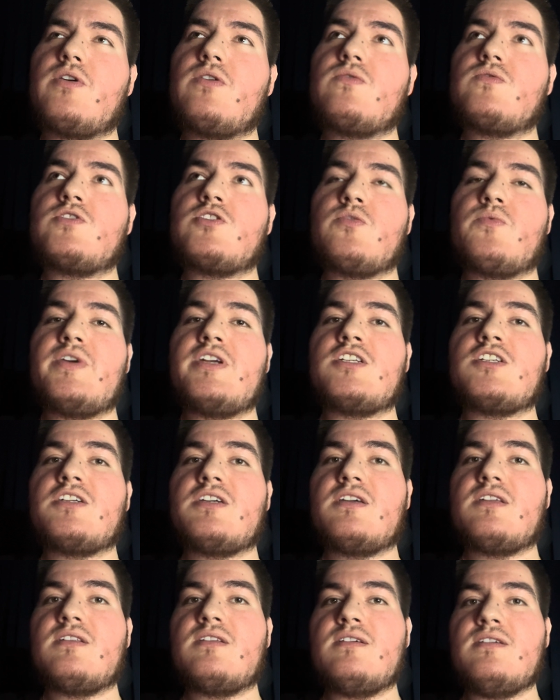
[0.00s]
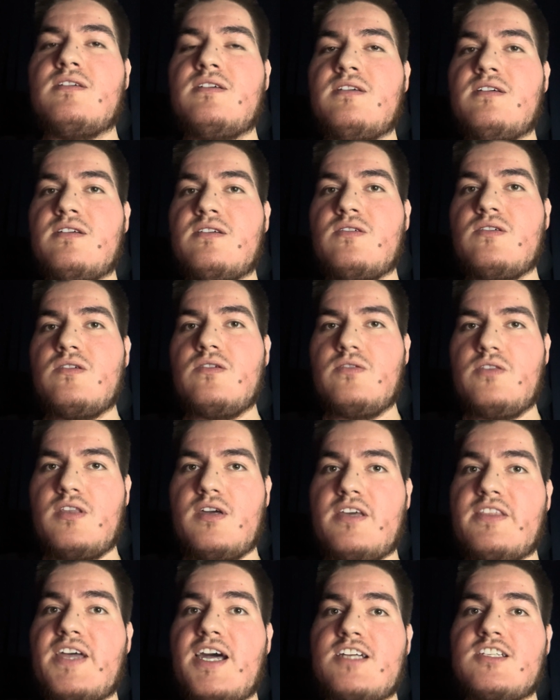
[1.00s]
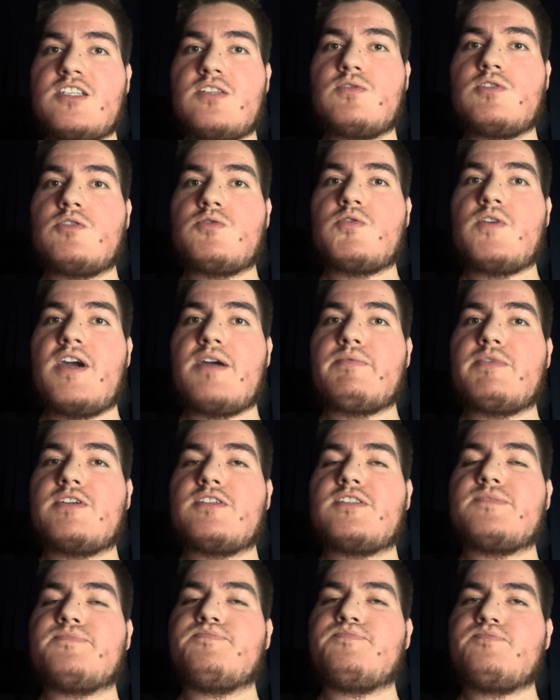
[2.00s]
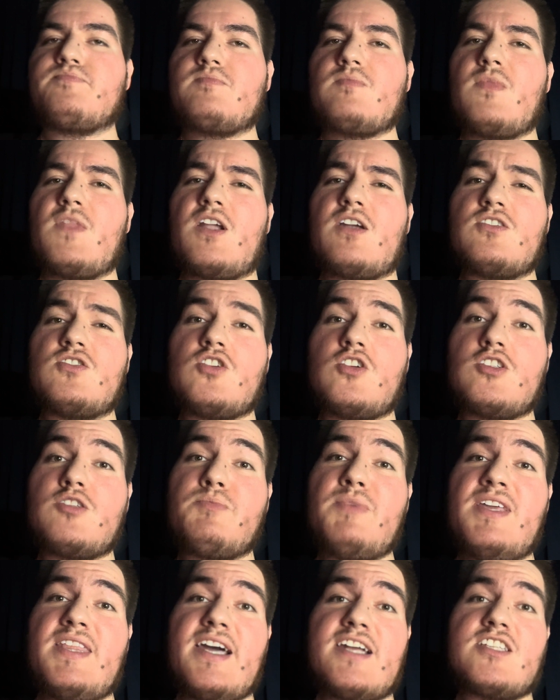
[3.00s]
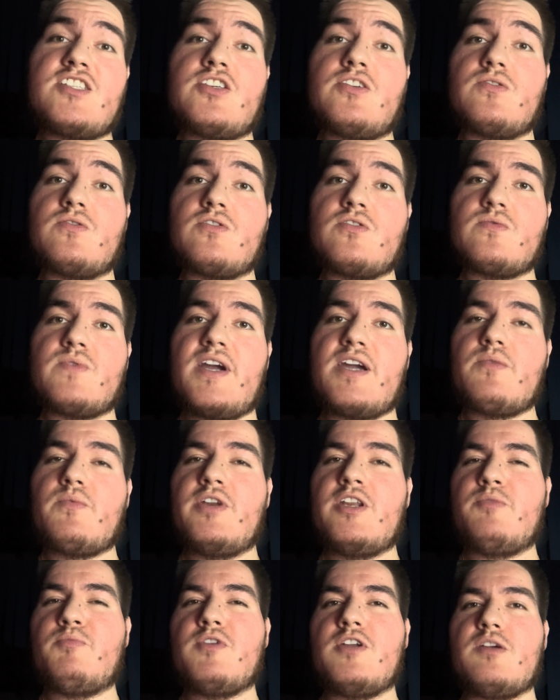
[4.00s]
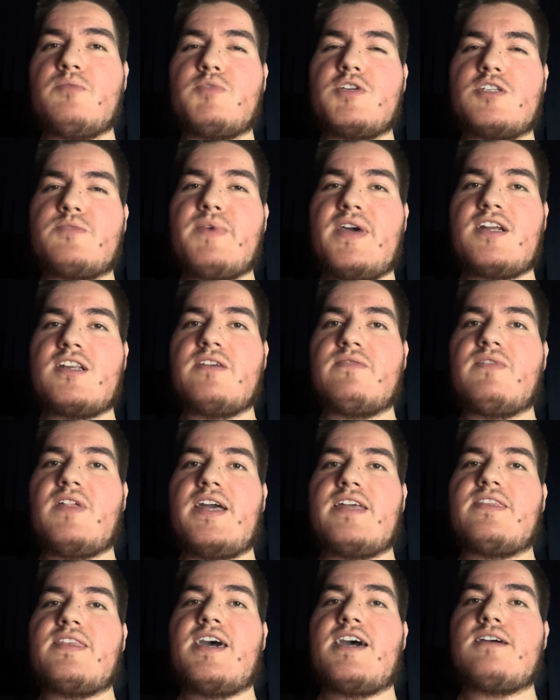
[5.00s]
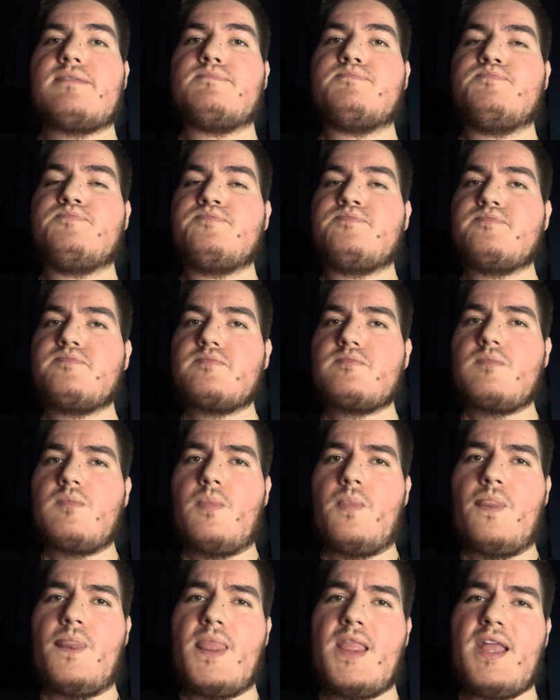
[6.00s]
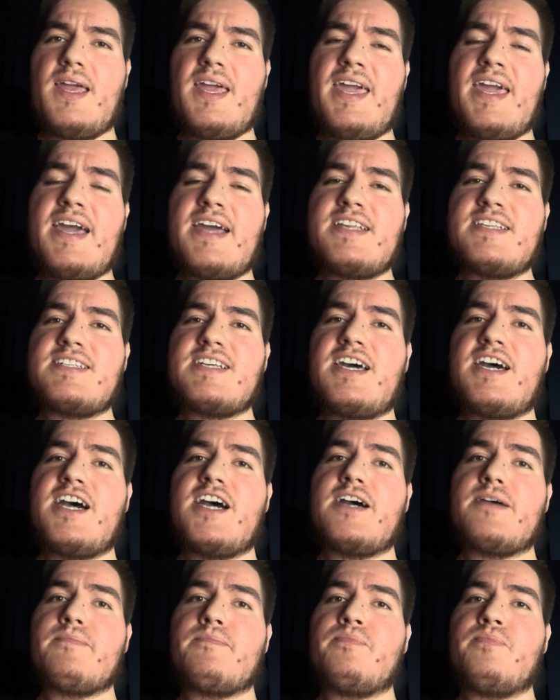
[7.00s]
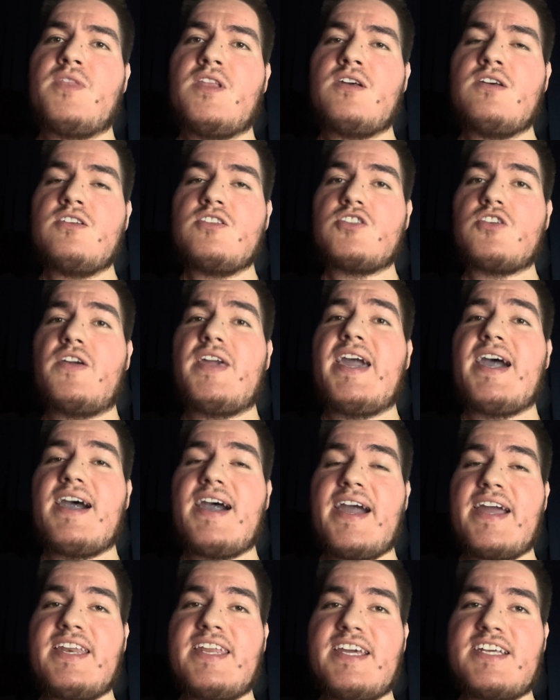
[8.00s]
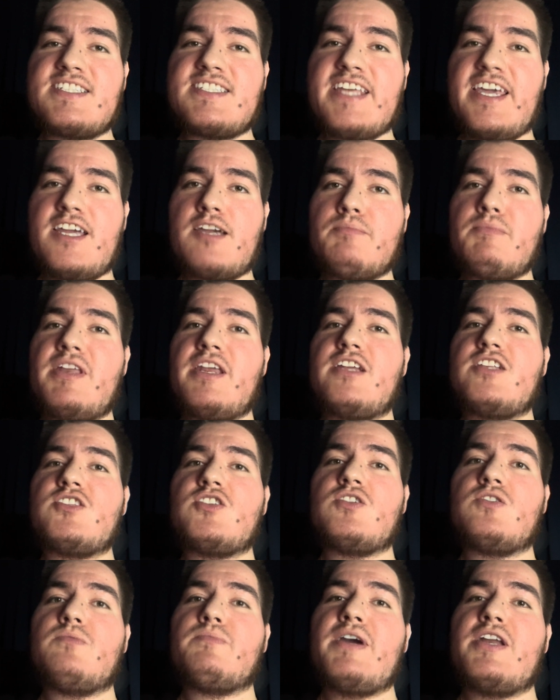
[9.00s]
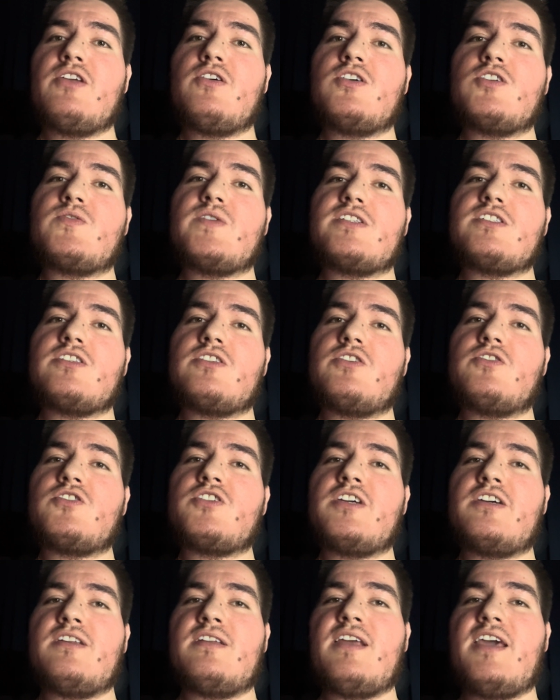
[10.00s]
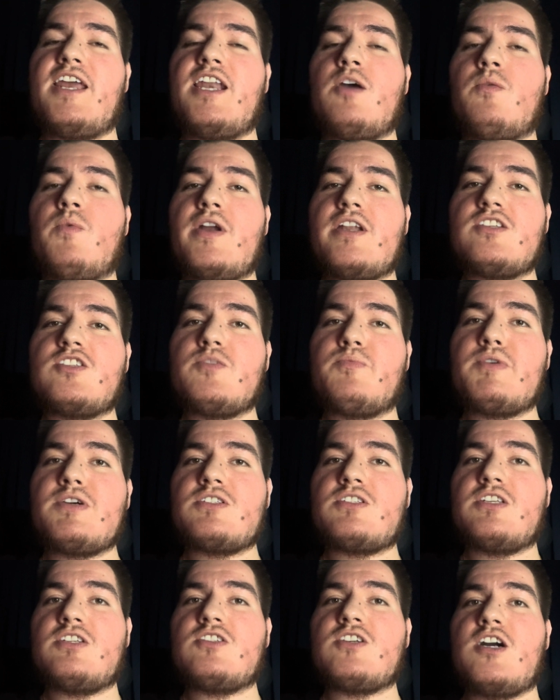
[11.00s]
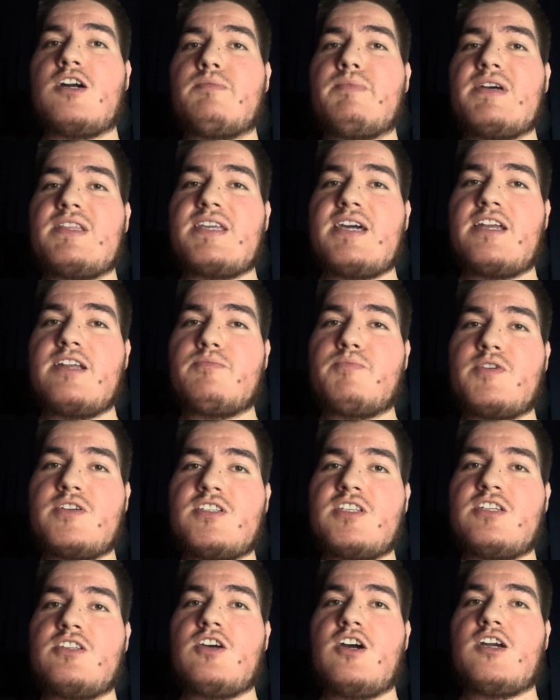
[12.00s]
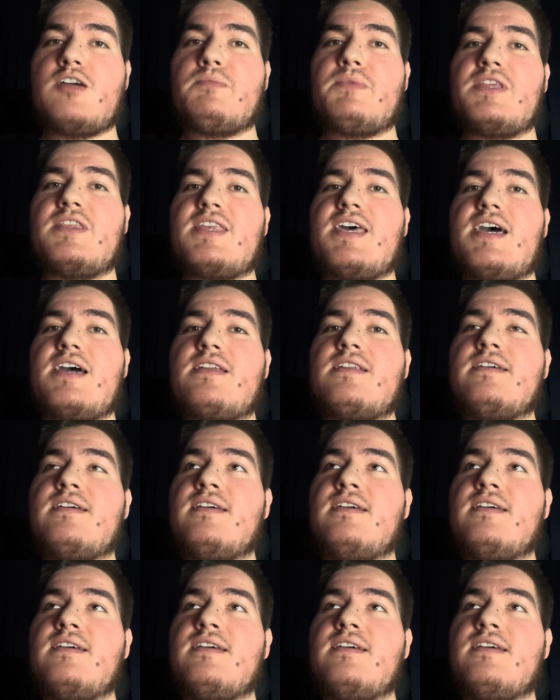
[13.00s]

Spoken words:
to reaching 1,000 subscribers. So to me, that's huge, right? When you put it in perspective like that. And so yeah, I did stay committed to my New Year's resolution, and I wanted to personally talk about that and personally document that,